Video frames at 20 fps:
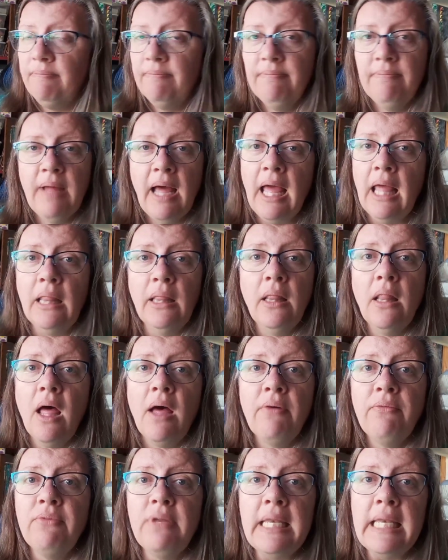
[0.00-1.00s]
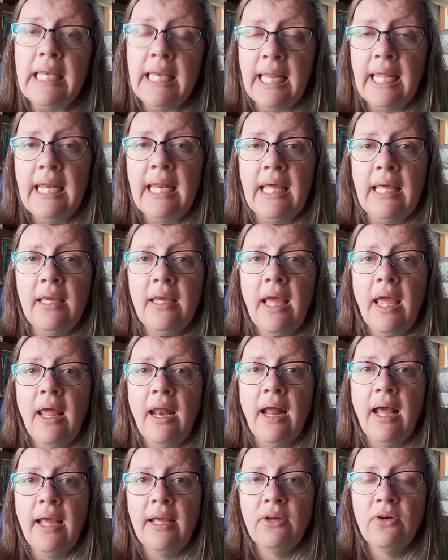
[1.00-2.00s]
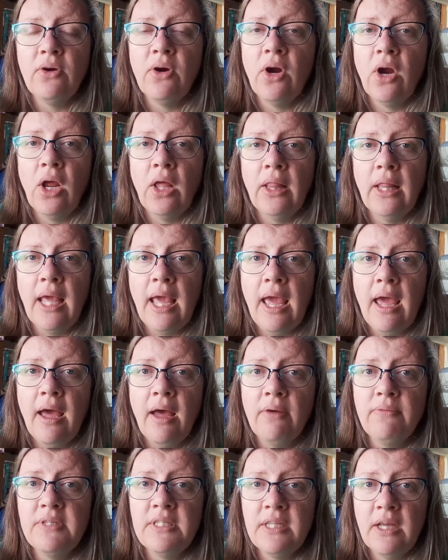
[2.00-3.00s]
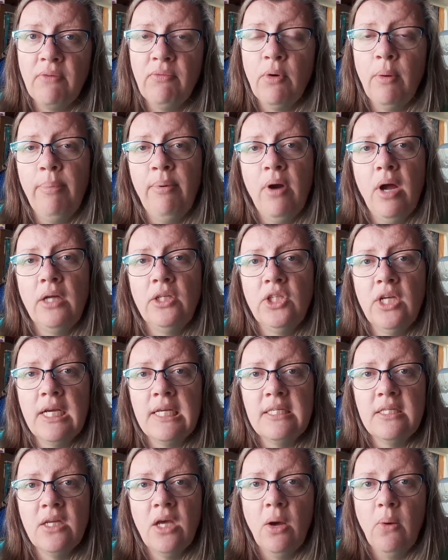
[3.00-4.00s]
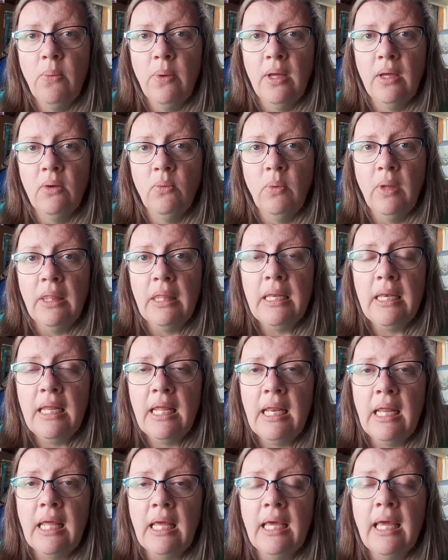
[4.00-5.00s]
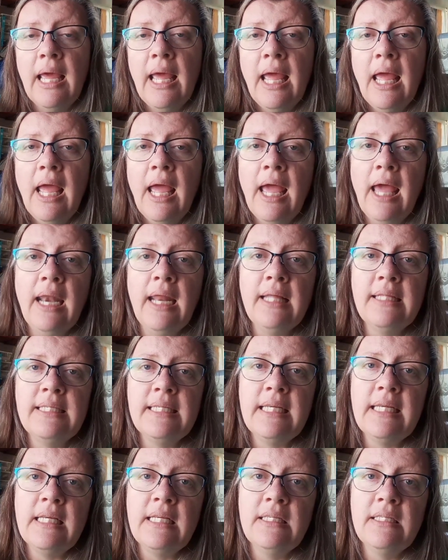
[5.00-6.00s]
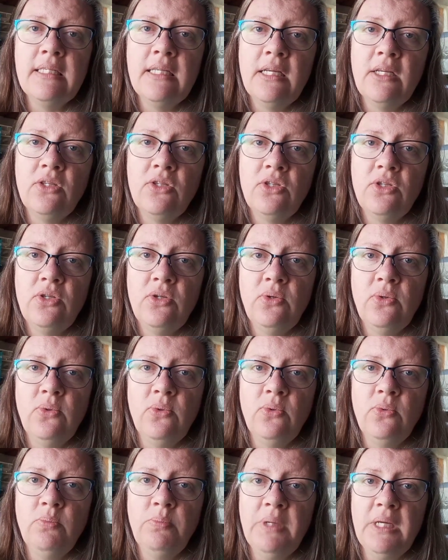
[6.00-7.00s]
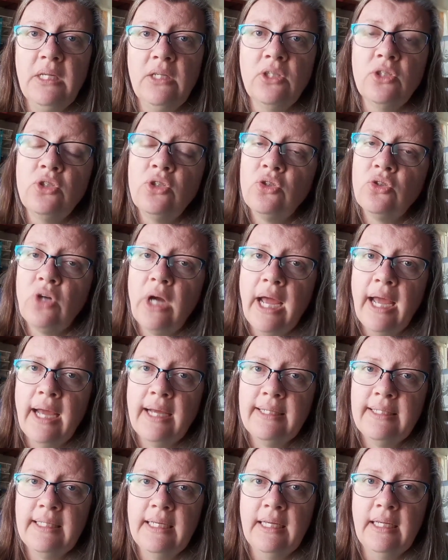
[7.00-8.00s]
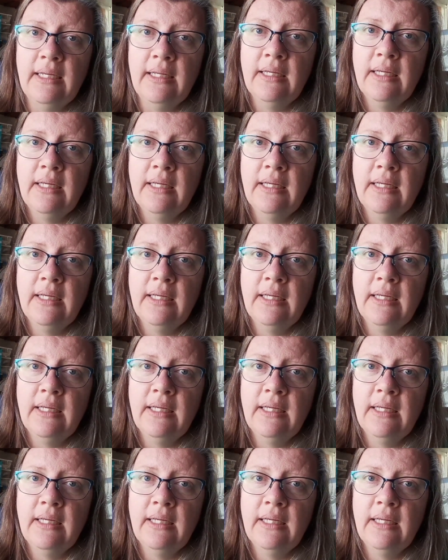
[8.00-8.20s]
I love knitting, and I currently have several projects going with knitting, and it's easy to be distracted